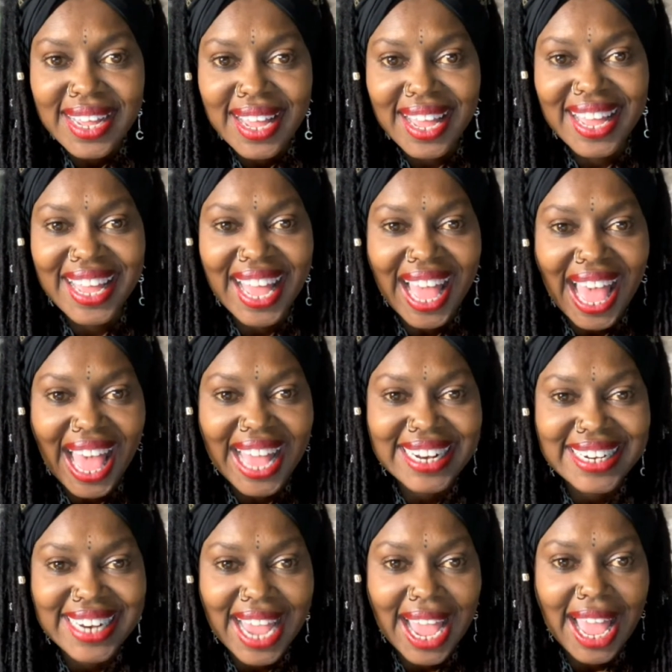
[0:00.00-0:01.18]
I
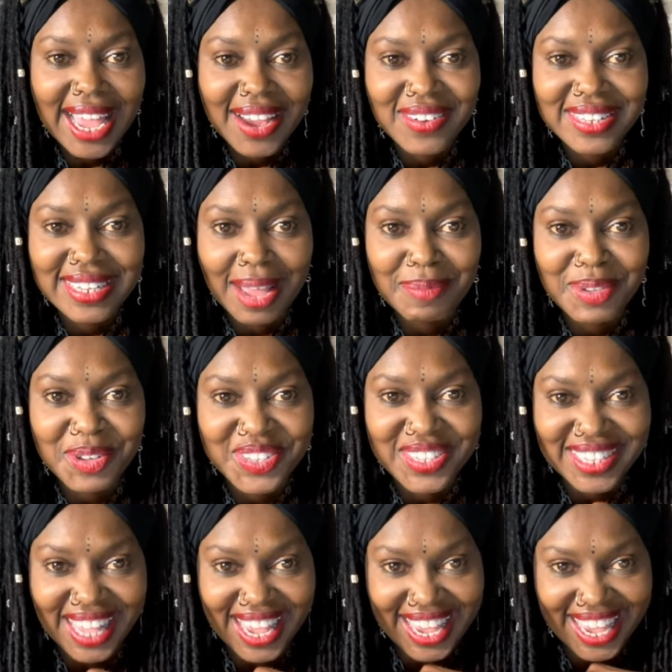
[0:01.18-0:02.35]
die every time you
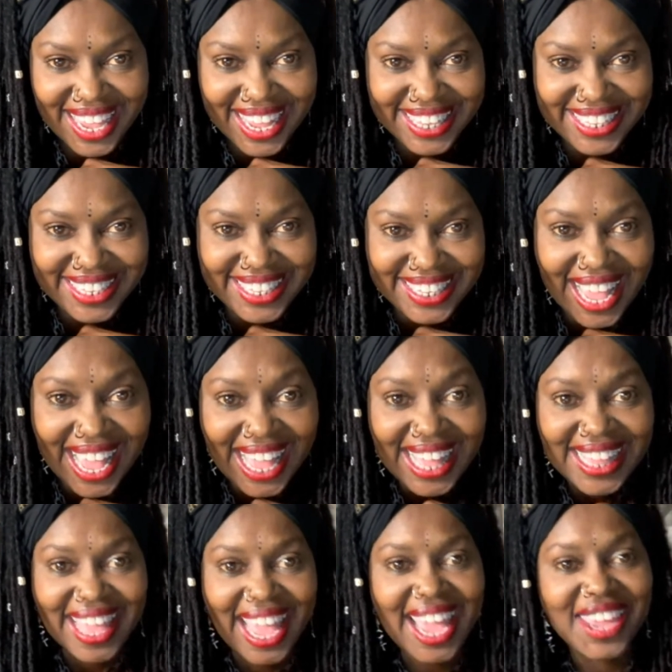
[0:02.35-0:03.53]
say it.
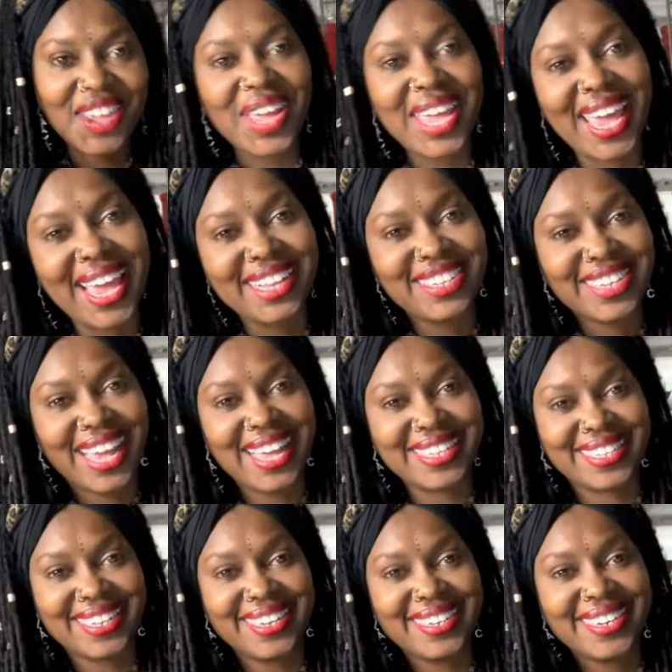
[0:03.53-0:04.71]
Thank you, King
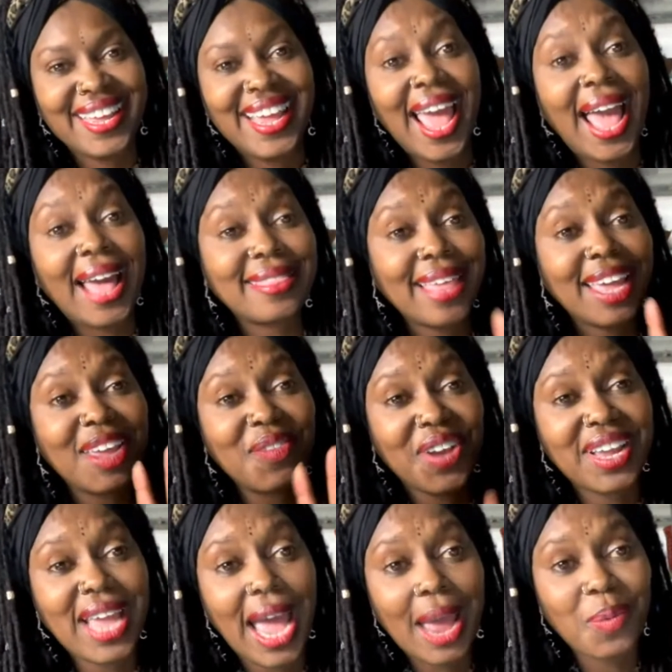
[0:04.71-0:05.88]
Jason. And thank you for your
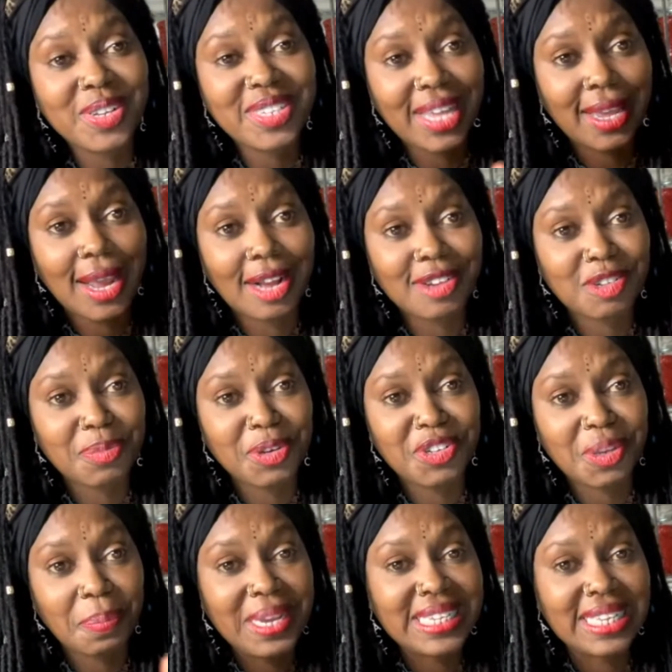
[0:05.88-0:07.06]
kind words and your contribution.
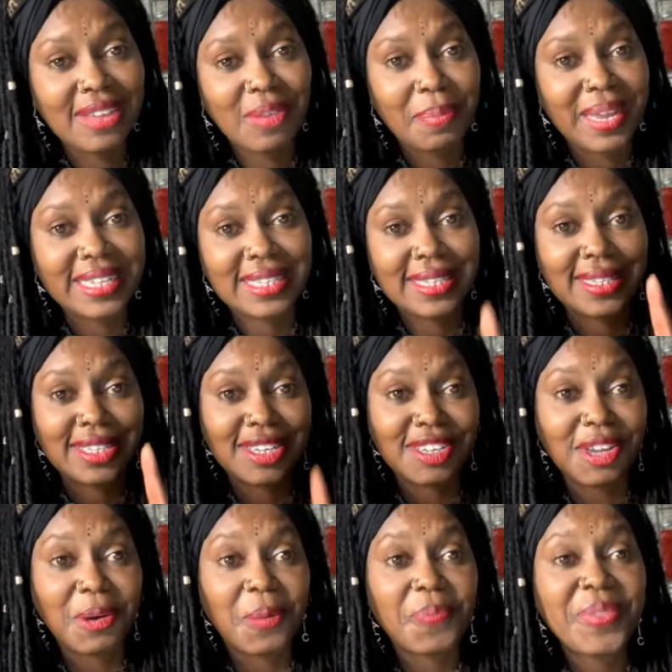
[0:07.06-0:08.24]
Peace, love, and blessings to
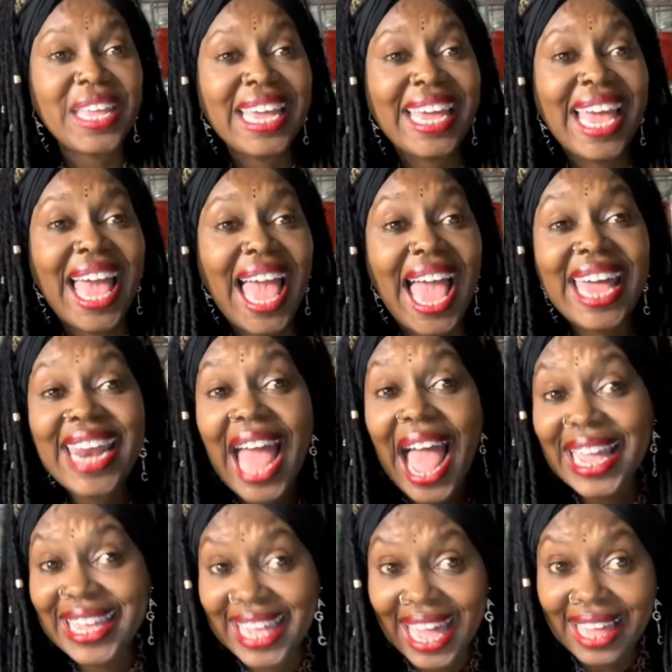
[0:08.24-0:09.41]
you. And I
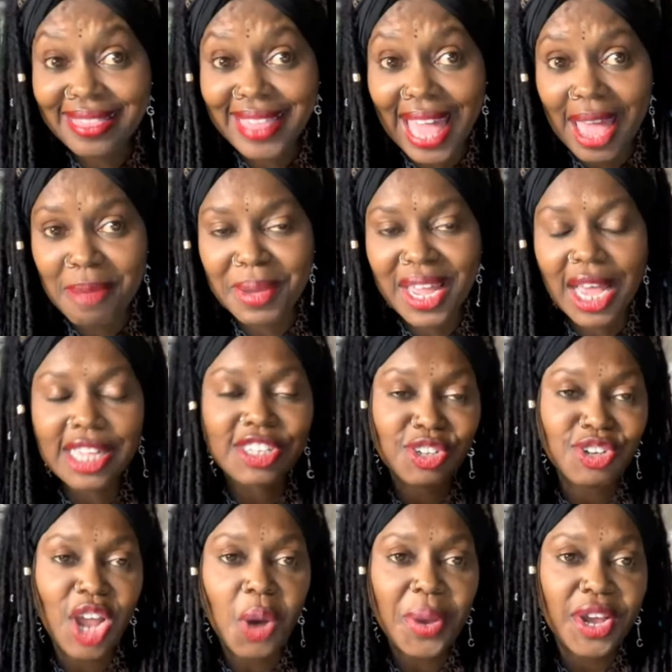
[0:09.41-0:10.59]
get that because,
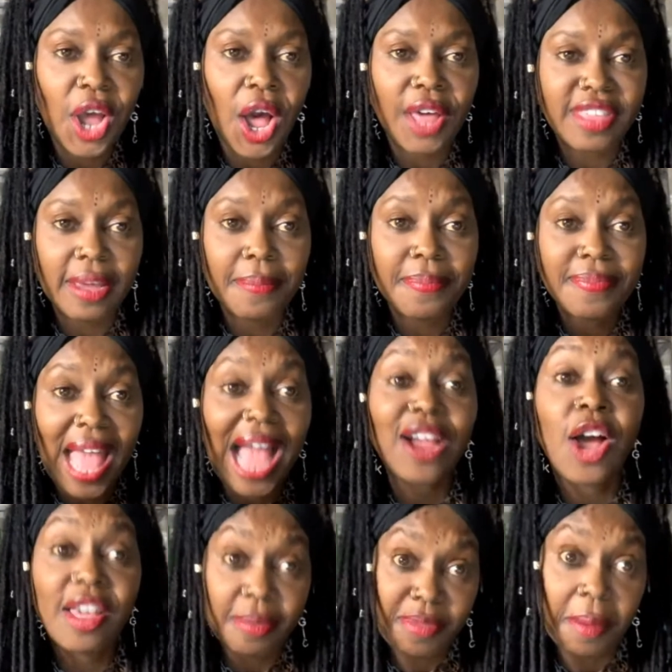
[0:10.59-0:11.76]
I call them
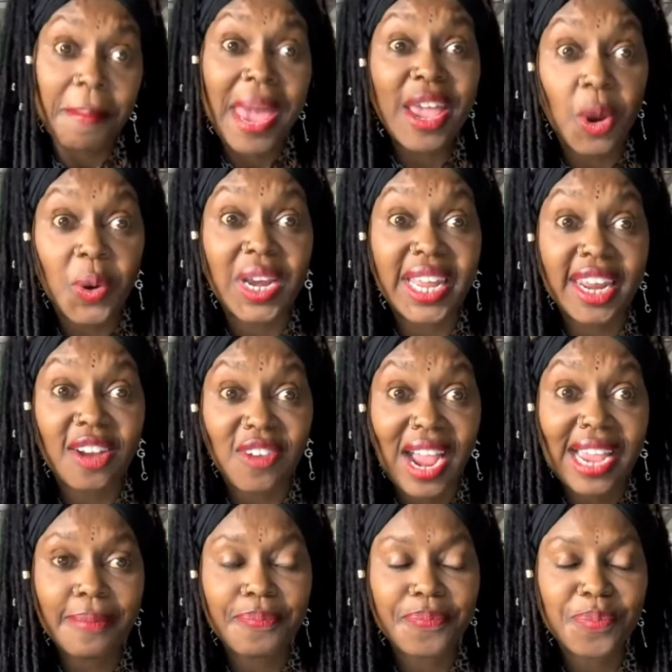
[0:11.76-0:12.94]
the Mayo Clinic, right?